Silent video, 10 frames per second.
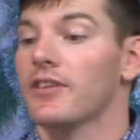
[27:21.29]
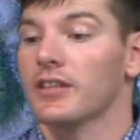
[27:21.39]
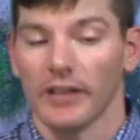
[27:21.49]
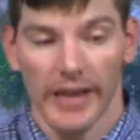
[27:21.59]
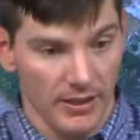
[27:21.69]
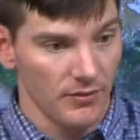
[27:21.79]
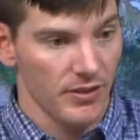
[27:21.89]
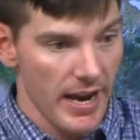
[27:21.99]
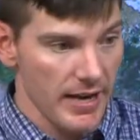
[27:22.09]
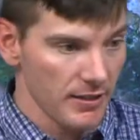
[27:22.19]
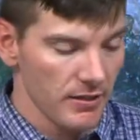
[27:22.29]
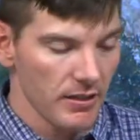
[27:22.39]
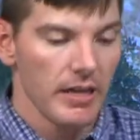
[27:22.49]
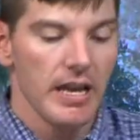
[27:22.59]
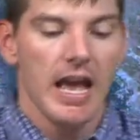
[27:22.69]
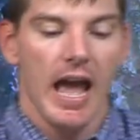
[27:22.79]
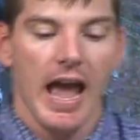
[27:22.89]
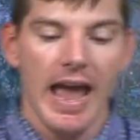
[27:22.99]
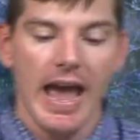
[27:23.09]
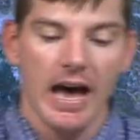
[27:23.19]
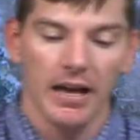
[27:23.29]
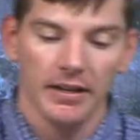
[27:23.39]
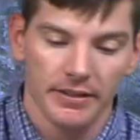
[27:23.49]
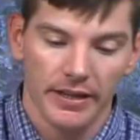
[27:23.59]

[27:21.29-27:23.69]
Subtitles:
the land of Canaan. And